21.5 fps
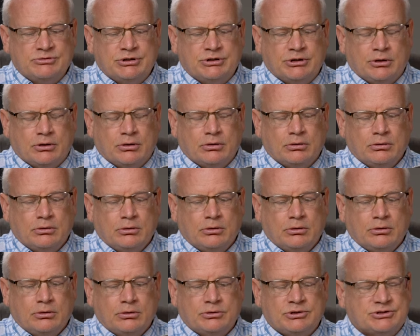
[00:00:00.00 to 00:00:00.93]
here
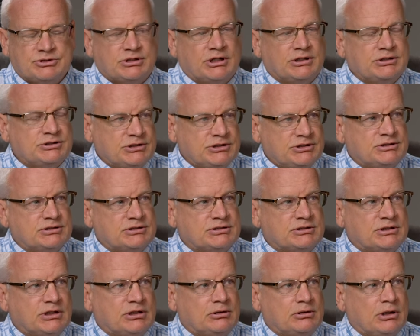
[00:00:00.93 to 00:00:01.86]
just like Jesus
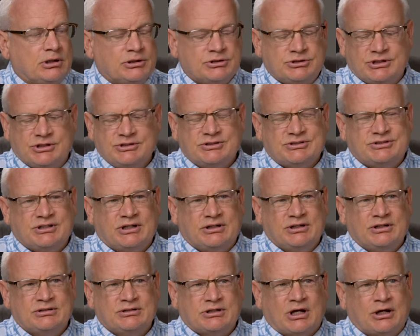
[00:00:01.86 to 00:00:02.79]
did. And Jesus said
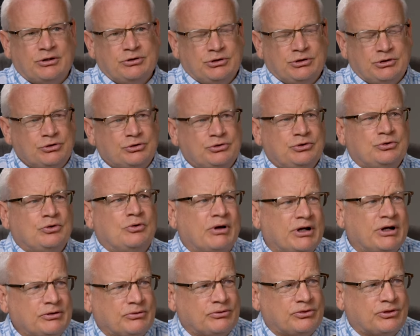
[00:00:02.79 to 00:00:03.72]
this, I'll, you'll do
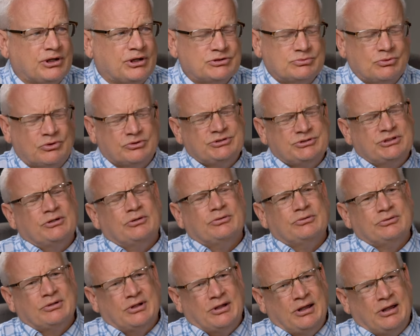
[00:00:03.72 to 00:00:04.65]
greater things. Well,
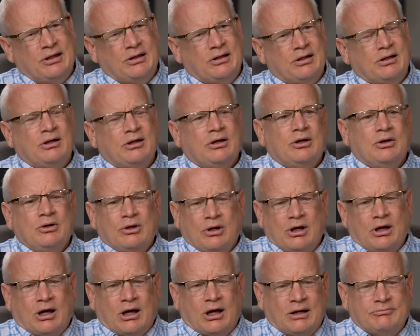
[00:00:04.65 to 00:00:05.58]
tilt, huh?
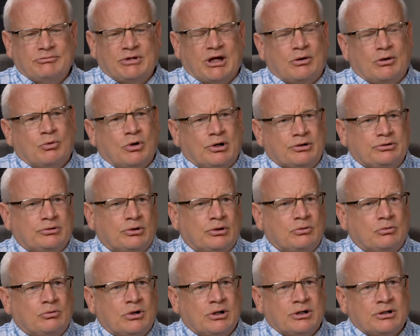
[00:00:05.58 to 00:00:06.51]
I've not walked
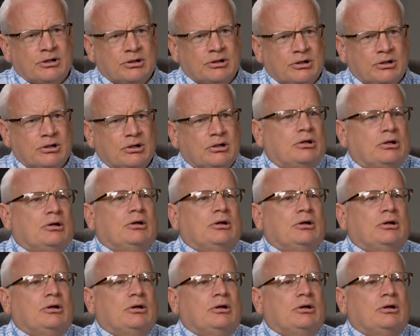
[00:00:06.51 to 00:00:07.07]
on water.